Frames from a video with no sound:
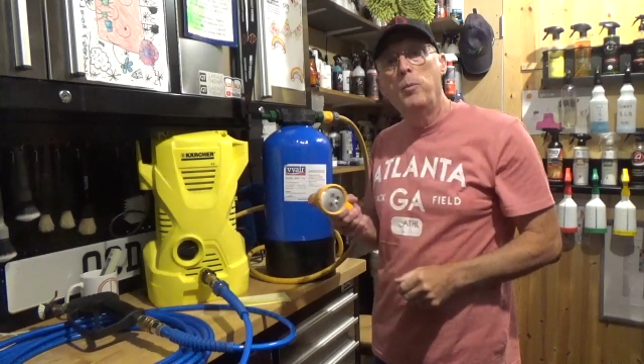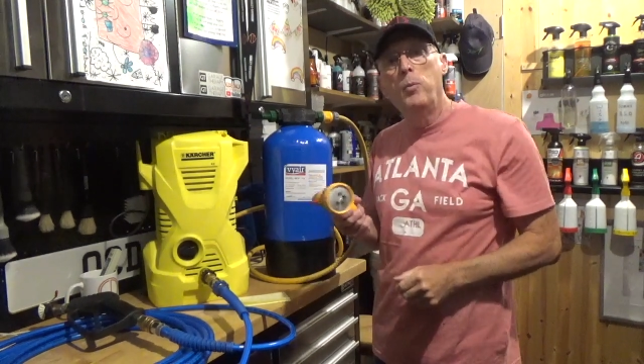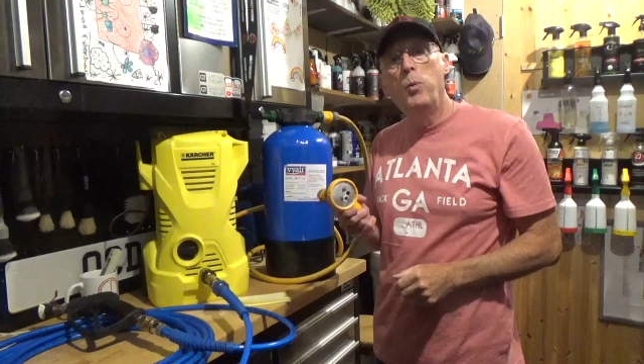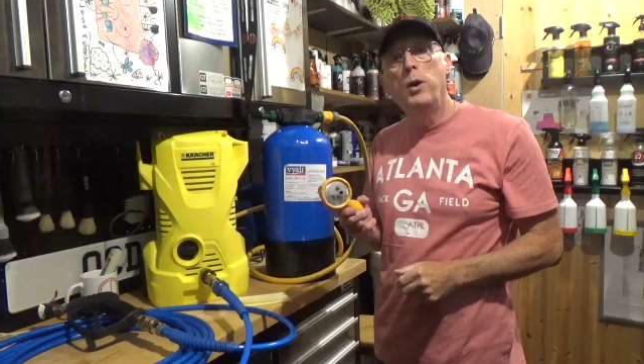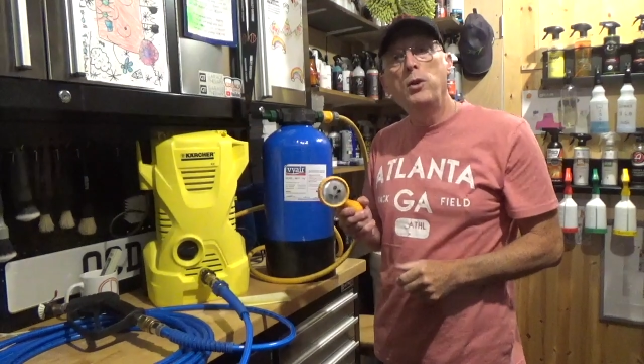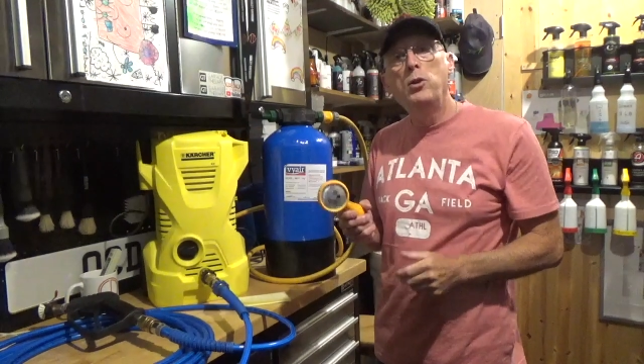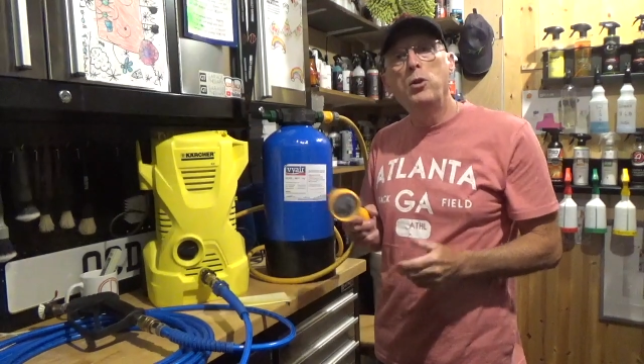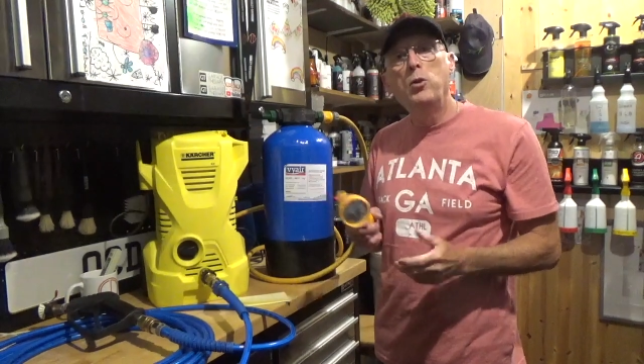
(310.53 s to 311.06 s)

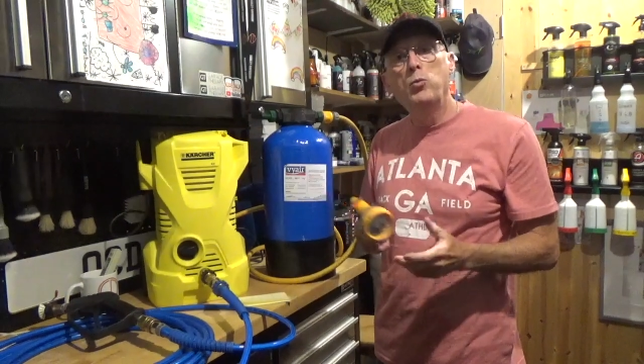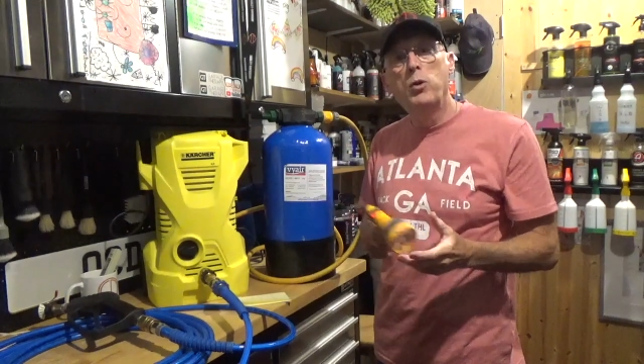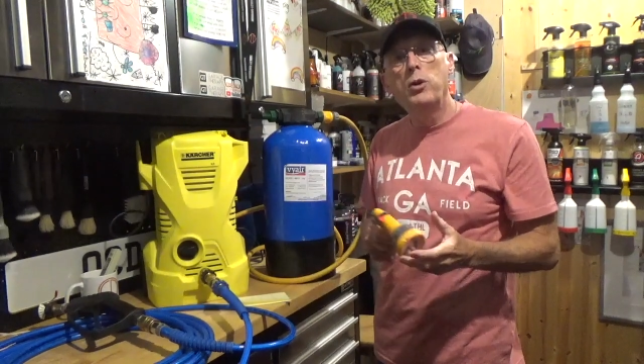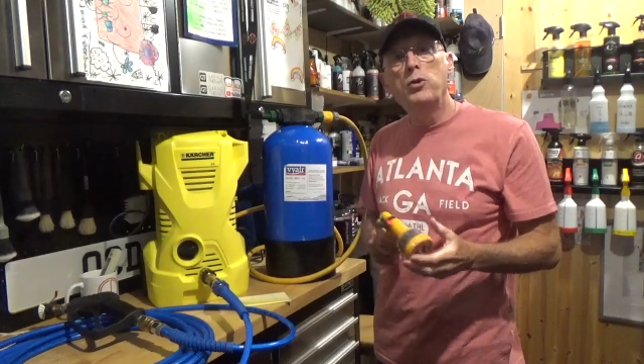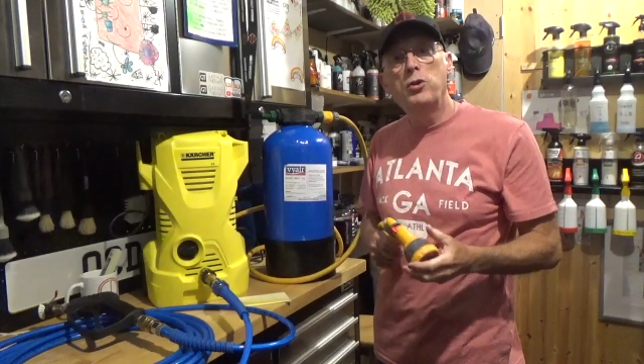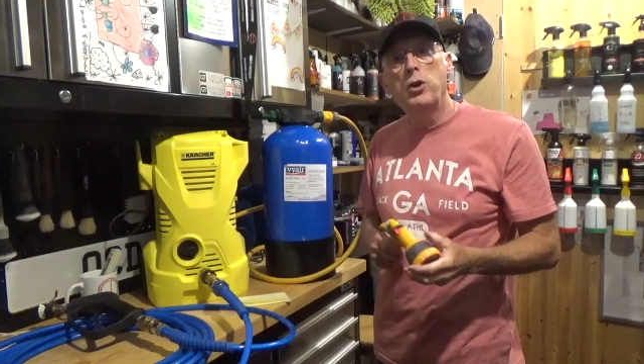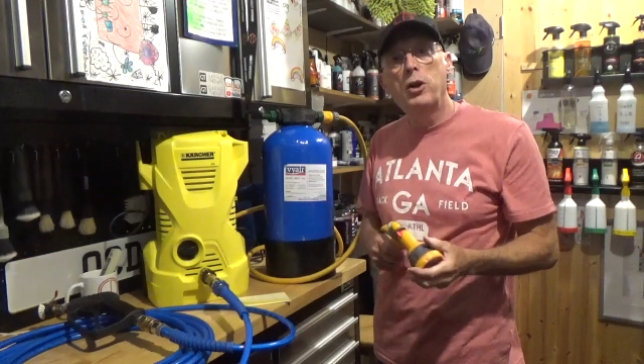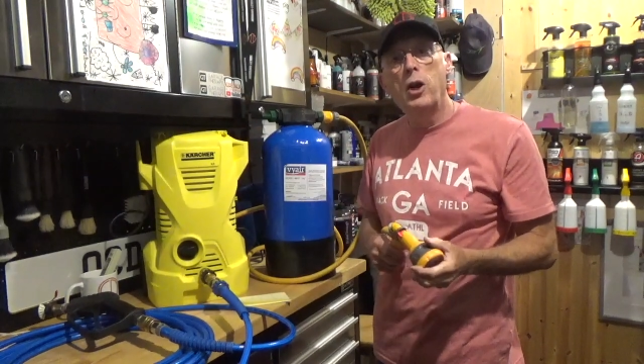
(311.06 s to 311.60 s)
when you
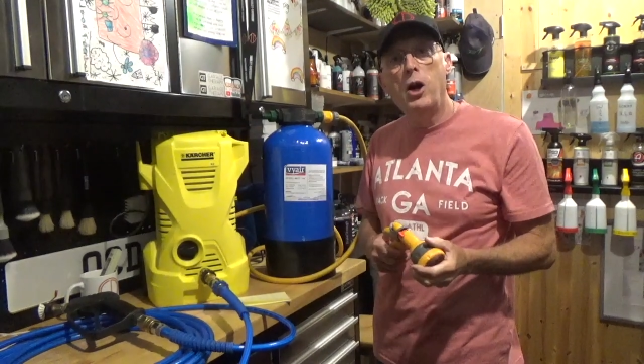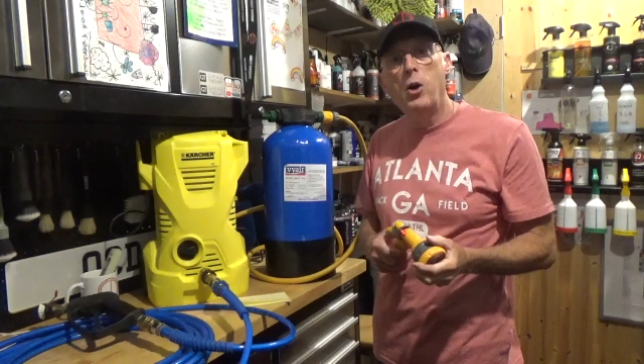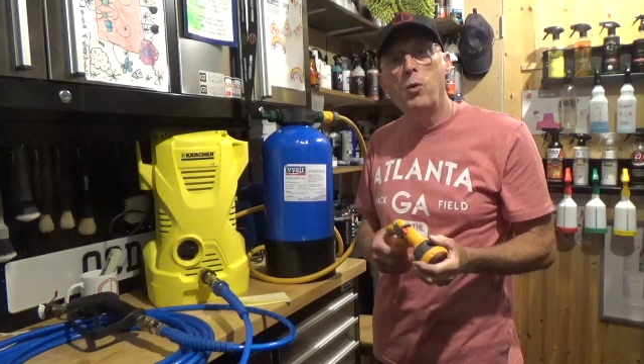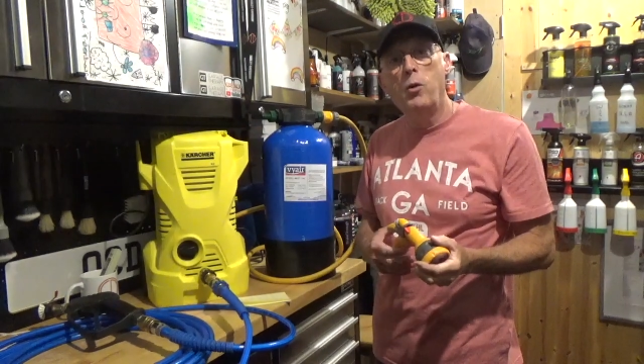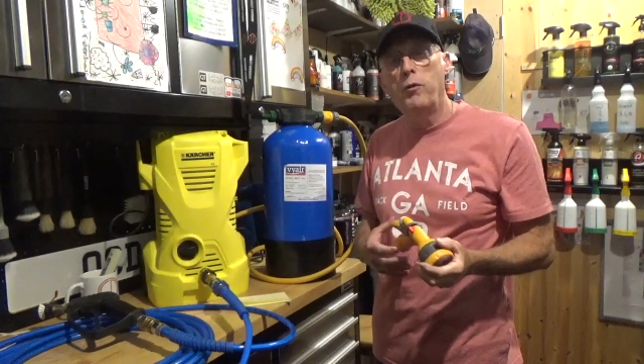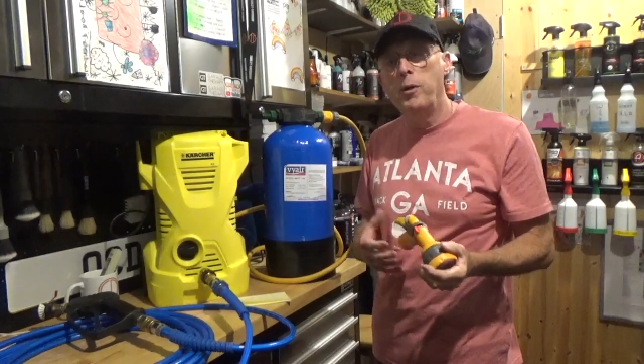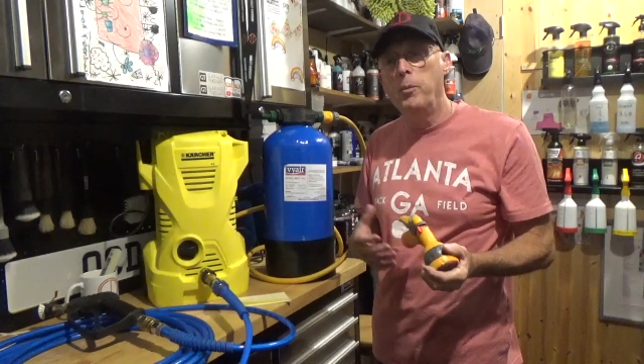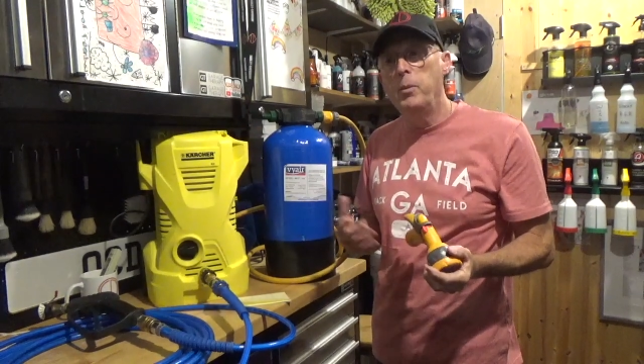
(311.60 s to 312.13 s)
rinse your car off.